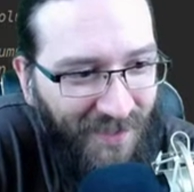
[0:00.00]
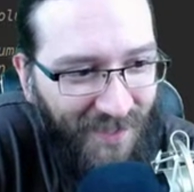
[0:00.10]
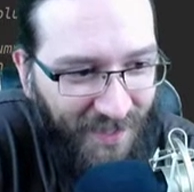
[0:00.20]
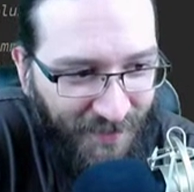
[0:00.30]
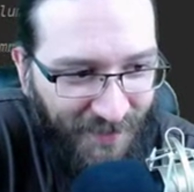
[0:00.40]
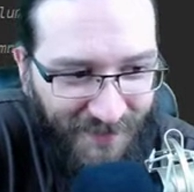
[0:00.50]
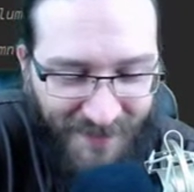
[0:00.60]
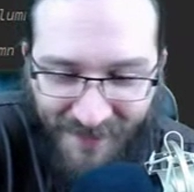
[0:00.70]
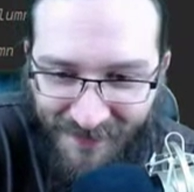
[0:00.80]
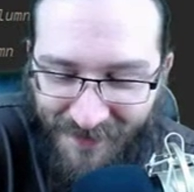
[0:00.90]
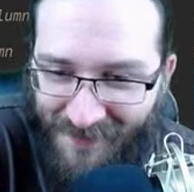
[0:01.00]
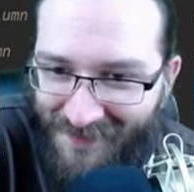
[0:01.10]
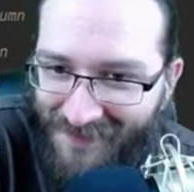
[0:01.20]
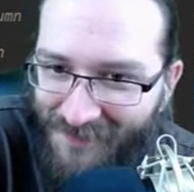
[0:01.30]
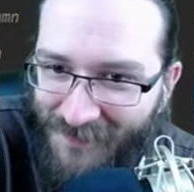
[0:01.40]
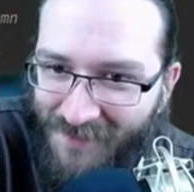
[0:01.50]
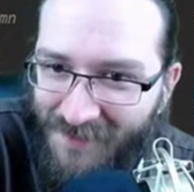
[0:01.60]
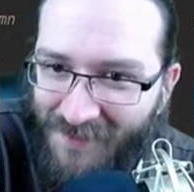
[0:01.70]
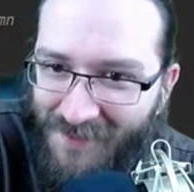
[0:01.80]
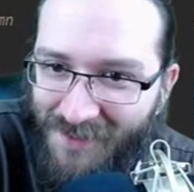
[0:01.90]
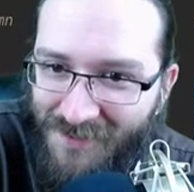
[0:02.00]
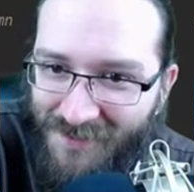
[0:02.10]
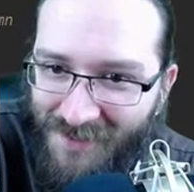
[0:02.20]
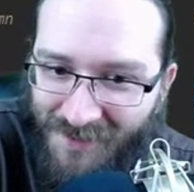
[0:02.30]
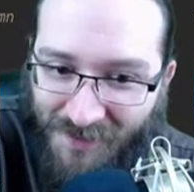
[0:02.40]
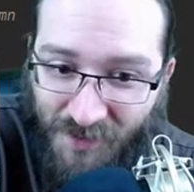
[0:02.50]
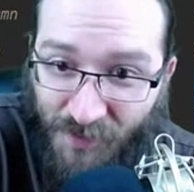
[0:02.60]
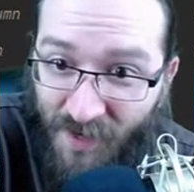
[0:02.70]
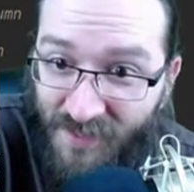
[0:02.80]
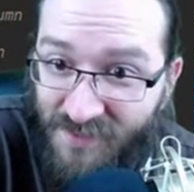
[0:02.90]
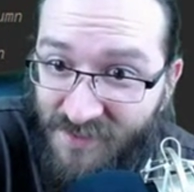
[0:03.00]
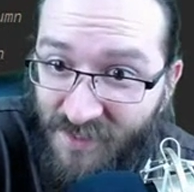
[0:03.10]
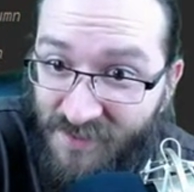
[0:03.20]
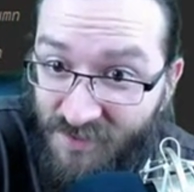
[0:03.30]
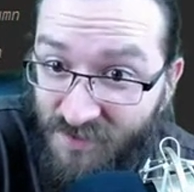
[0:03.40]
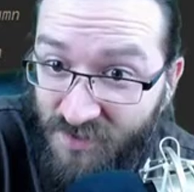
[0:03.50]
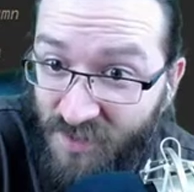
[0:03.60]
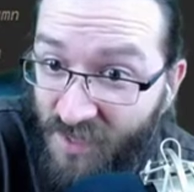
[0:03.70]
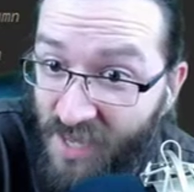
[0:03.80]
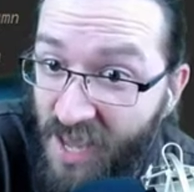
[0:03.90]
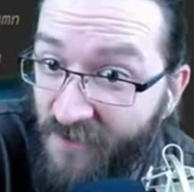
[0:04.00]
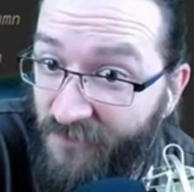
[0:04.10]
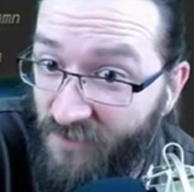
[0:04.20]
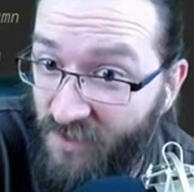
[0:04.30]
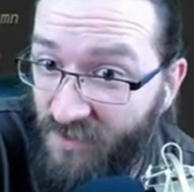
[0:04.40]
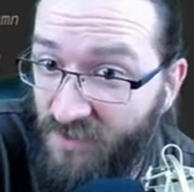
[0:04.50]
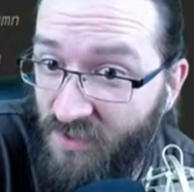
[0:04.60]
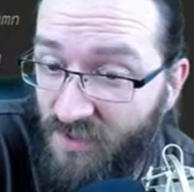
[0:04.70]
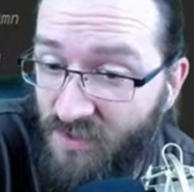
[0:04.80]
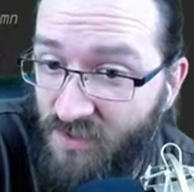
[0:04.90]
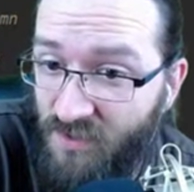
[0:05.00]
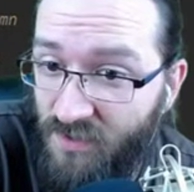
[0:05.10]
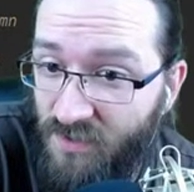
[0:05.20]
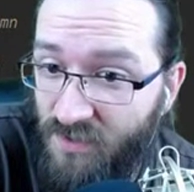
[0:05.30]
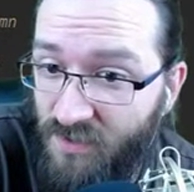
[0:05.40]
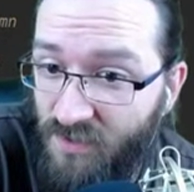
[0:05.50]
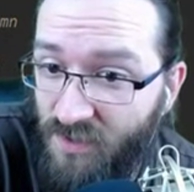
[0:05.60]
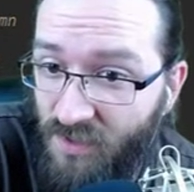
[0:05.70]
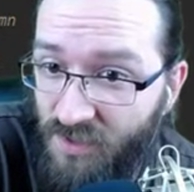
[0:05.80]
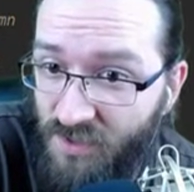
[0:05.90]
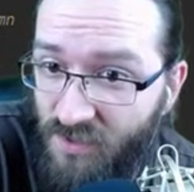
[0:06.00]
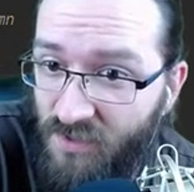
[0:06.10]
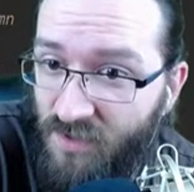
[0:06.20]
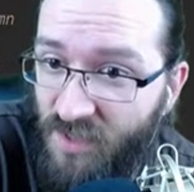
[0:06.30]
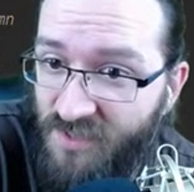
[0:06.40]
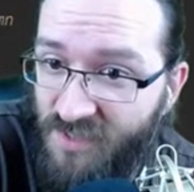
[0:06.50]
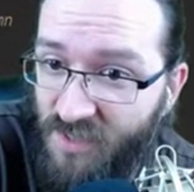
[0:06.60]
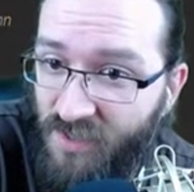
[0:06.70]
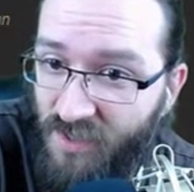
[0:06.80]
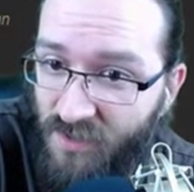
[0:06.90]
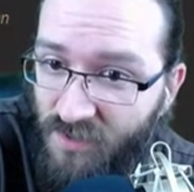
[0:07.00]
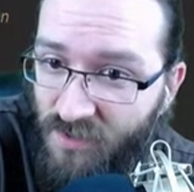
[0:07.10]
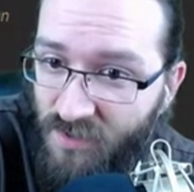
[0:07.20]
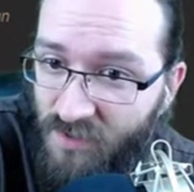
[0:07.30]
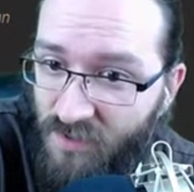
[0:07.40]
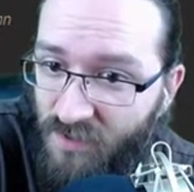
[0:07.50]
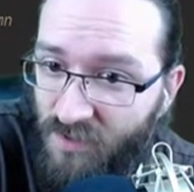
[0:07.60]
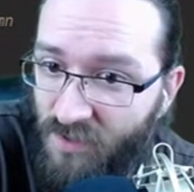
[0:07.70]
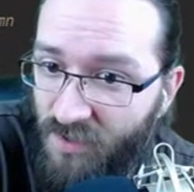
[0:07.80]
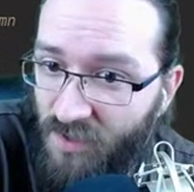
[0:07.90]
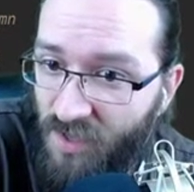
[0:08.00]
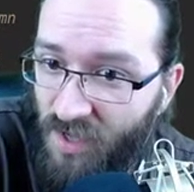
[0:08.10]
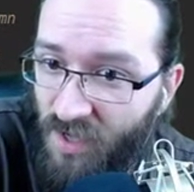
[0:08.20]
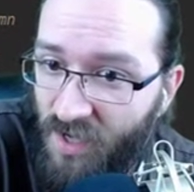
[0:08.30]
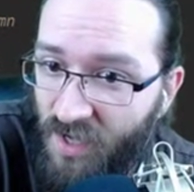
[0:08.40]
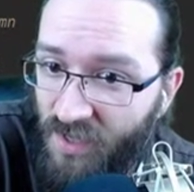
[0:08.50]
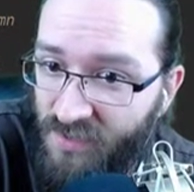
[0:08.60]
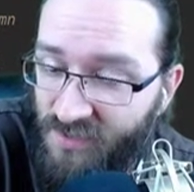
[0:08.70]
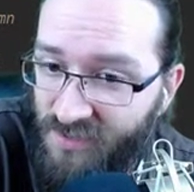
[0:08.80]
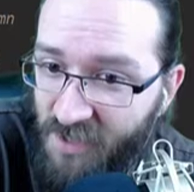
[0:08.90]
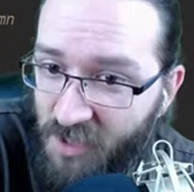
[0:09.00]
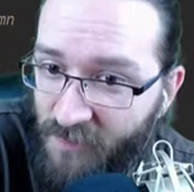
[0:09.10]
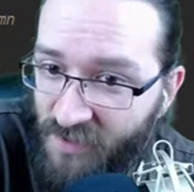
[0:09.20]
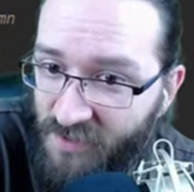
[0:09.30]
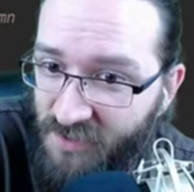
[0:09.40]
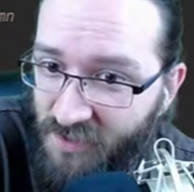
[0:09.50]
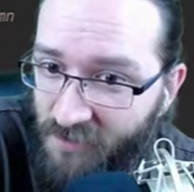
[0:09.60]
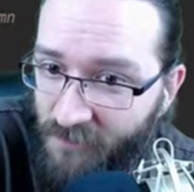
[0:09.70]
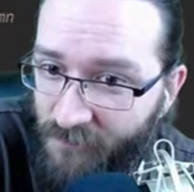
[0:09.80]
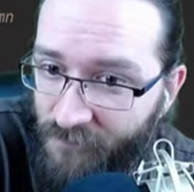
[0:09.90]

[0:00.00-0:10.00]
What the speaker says: Yeah, I need to fix the end condition. I need to know why it's. I have an end condition. I set it here. I decrement it here.